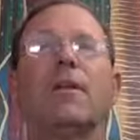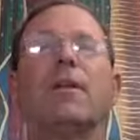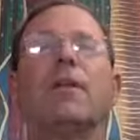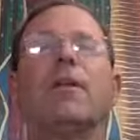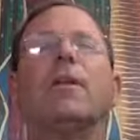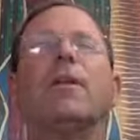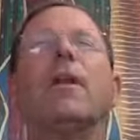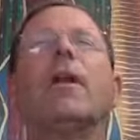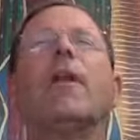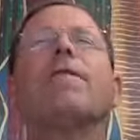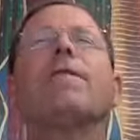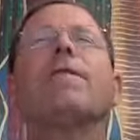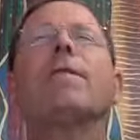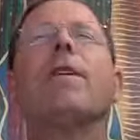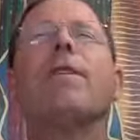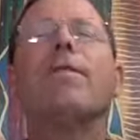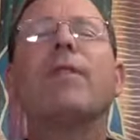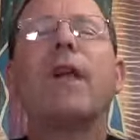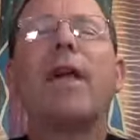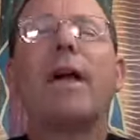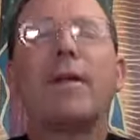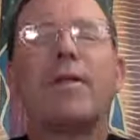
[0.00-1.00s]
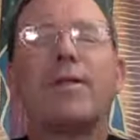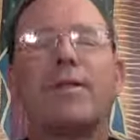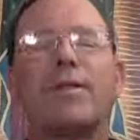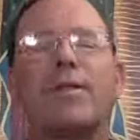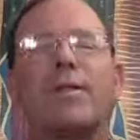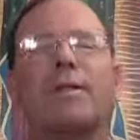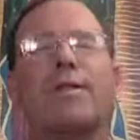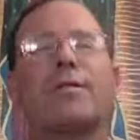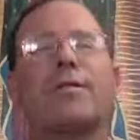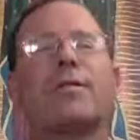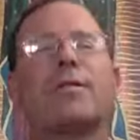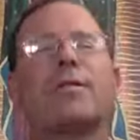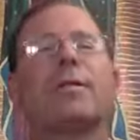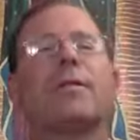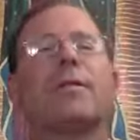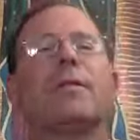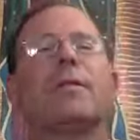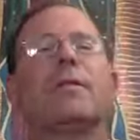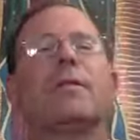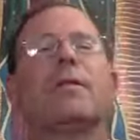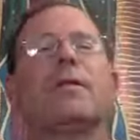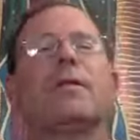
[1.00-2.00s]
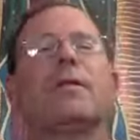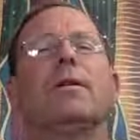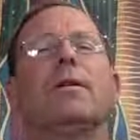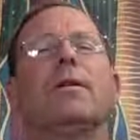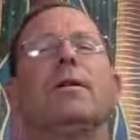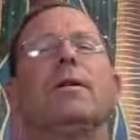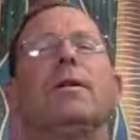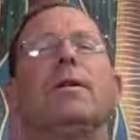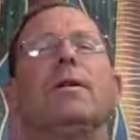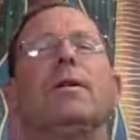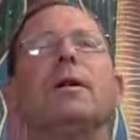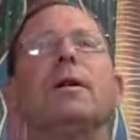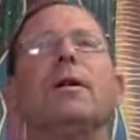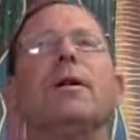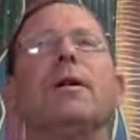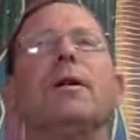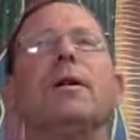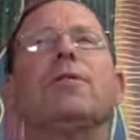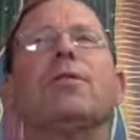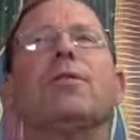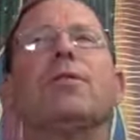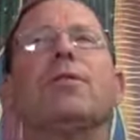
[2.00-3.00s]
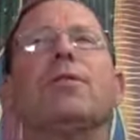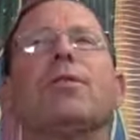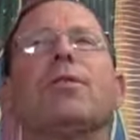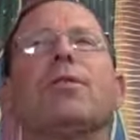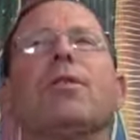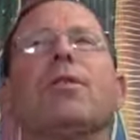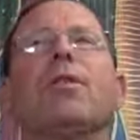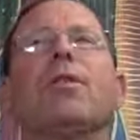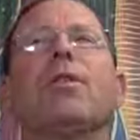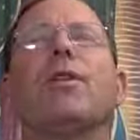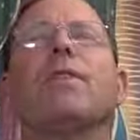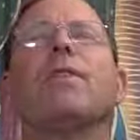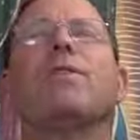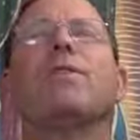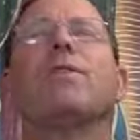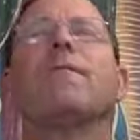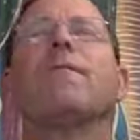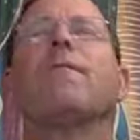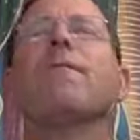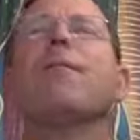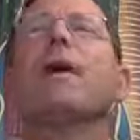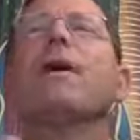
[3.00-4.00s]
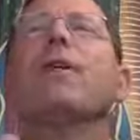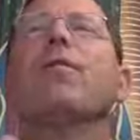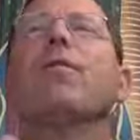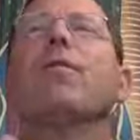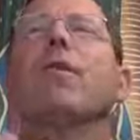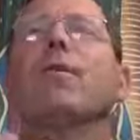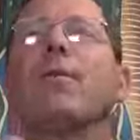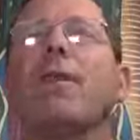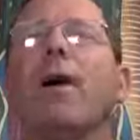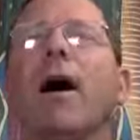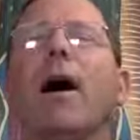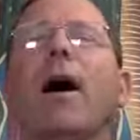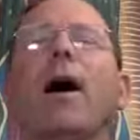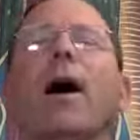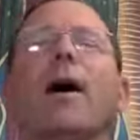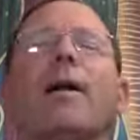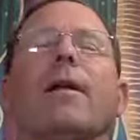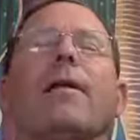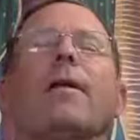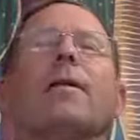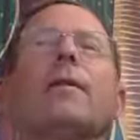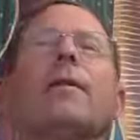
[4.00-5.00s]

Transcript: the Gift of Gifts, He's also known as the finger of God.